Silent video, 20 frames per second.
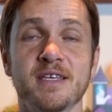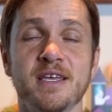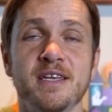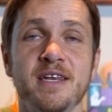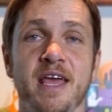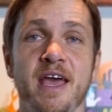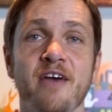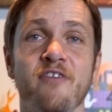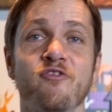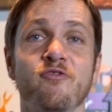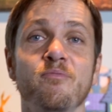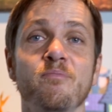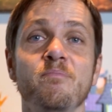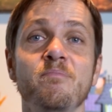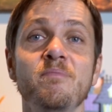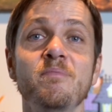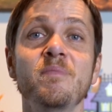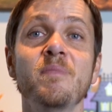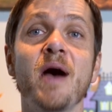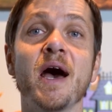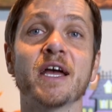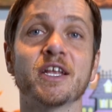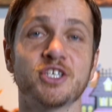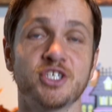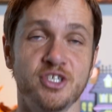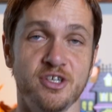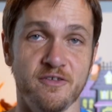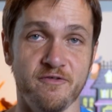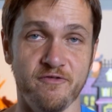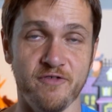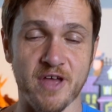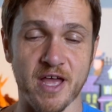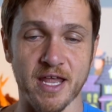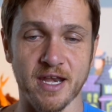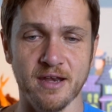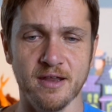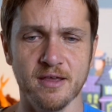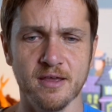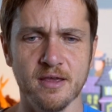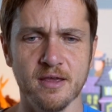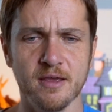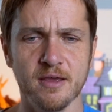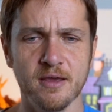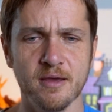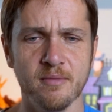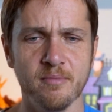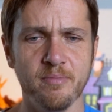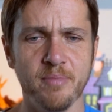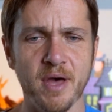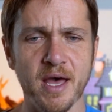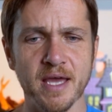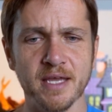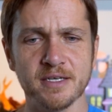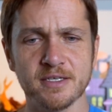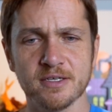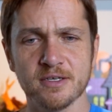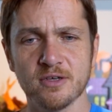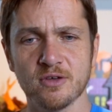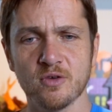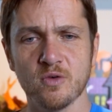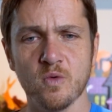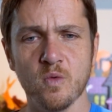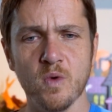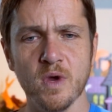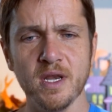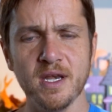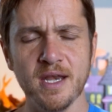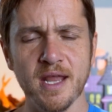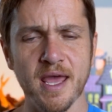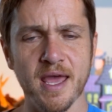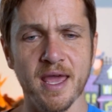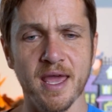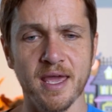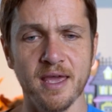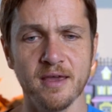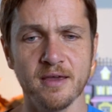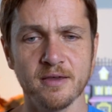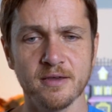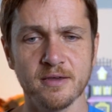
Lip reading: and have much fun. But one day,